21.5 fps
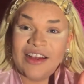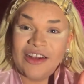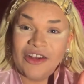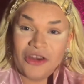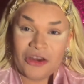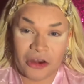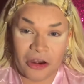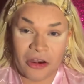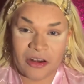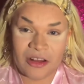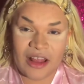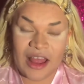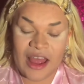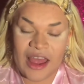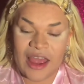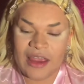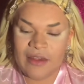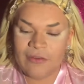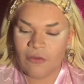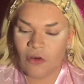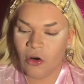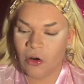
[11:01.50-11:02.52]
your
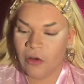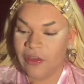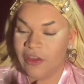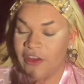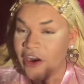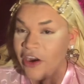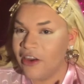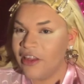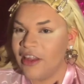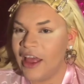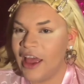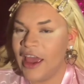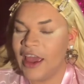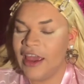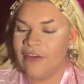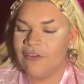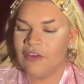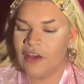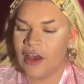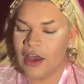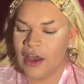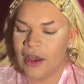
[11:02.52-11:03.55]
life or their
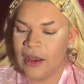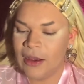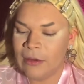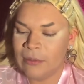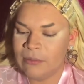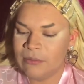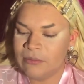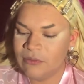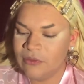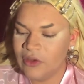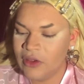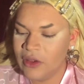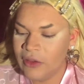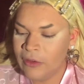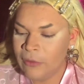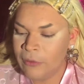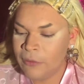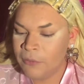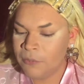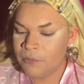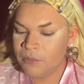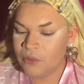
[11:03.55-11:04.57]
life
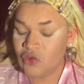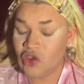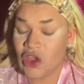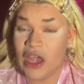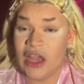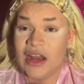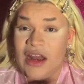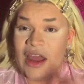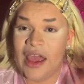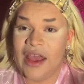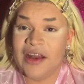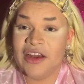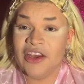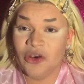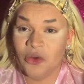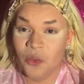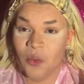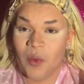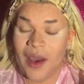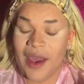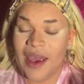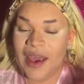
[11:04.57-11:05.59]
in any
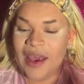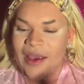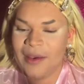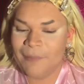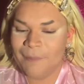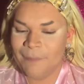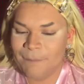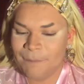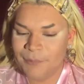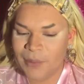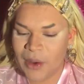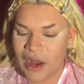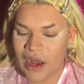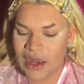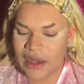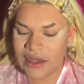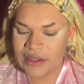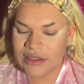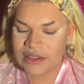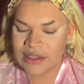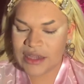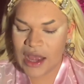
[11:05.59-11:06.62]
way,
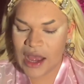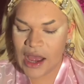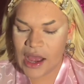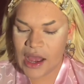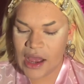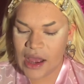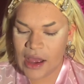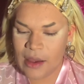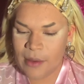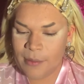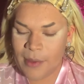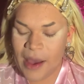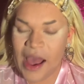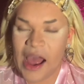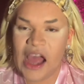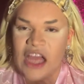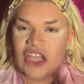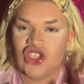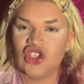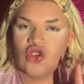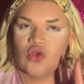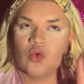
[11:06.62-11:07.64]
but
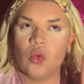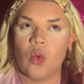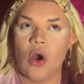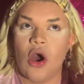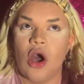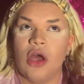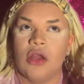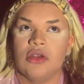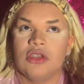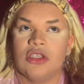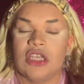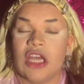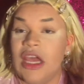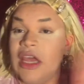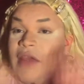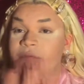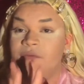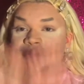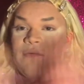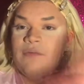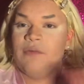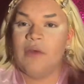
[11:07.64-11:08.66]
I just want, if
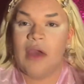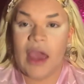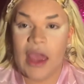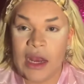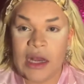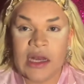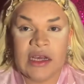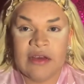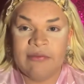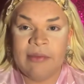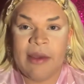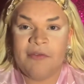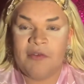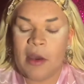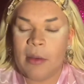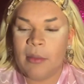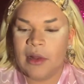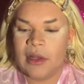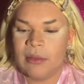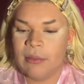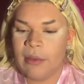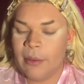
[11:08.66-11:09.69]
any of my
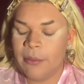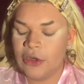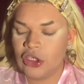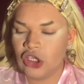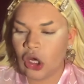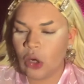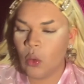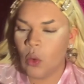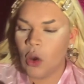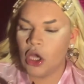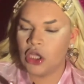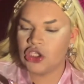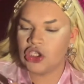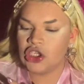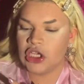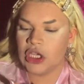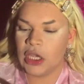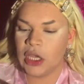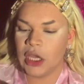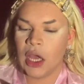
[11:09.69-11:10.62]
family members are watching